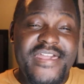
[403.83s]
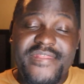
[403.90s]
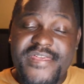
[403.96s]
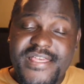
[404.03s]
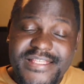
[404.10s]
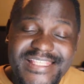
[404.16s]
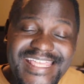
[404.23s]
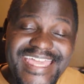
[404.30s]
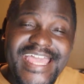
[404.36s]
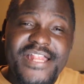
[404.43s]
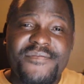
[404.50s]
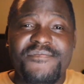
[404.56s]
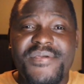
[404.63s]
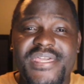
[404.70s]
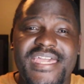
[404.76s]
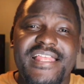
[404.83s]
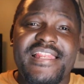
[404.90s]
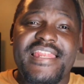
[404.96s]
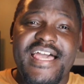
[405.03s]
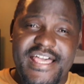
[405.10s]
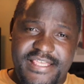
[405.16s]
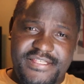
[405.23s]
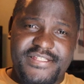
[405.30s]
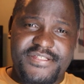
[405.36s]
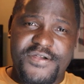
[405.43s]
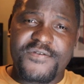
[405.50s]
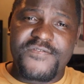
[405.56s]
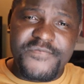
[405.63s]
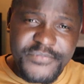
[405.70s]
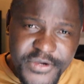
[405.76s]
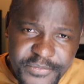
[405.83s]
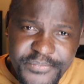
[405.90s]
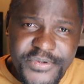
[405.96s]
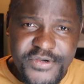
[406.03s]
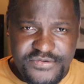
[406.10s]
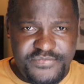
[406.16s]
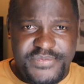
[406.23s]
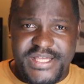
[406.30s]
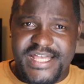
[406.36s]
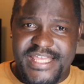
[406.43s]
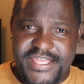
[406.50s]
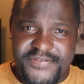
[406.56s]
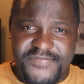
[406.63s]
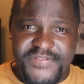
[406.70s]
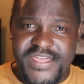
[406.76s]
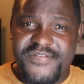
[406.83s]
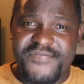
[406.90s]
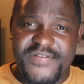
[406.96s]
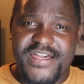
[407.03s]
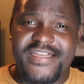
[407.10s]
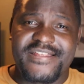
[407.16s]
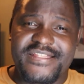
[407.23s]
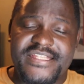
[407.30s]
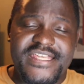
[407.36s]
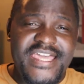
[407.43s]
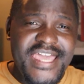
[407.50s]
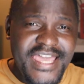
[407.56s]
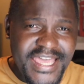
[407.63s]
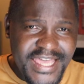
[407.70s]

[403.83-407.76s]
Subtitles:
This can be a last of Paul Pogba if they find